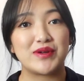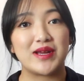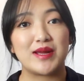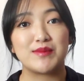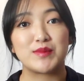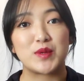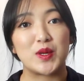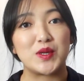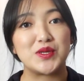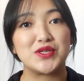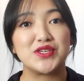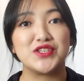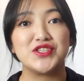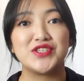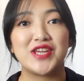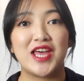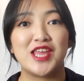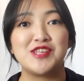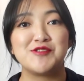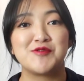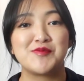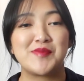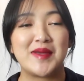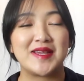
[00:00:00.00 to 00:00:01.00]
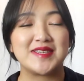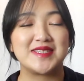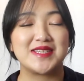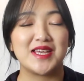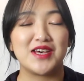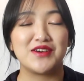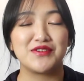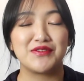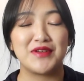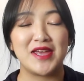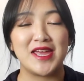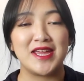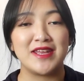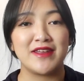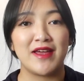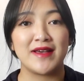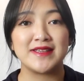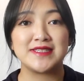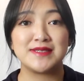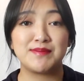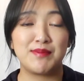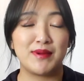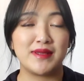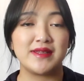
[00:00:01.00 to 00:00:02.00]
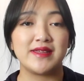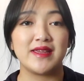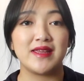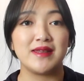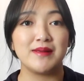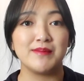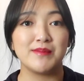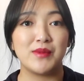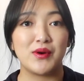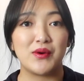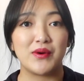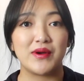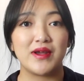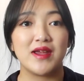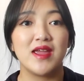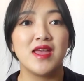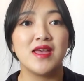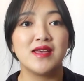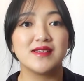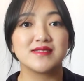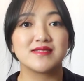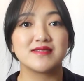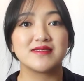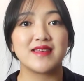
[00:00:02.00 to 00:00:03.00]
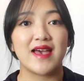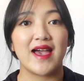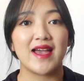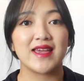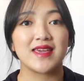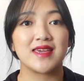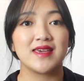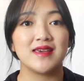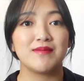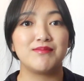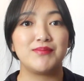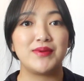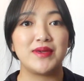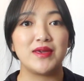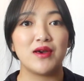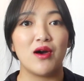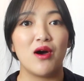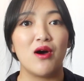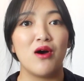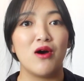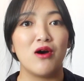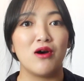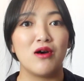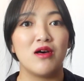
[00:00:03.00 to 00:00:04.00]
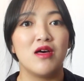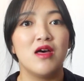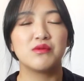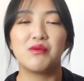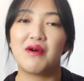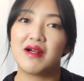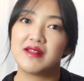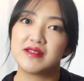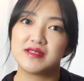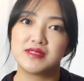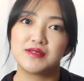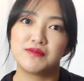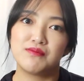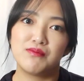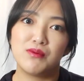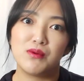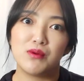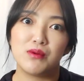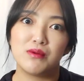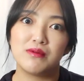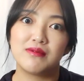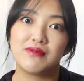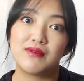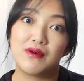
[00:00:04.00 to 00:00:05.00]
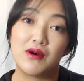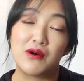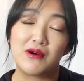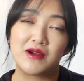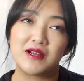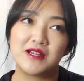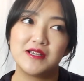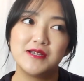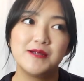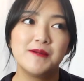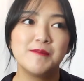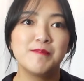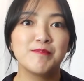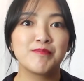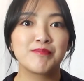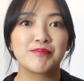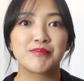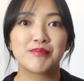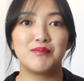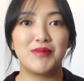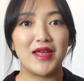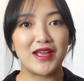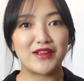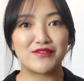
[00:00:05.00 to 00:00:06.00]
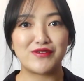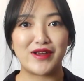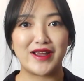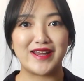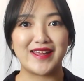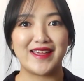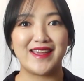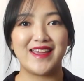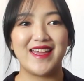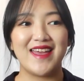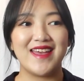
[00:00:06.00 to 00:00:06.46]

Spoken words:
I'm going to challenge myself and not spend any more so that I could be all wallets full for Black Friday.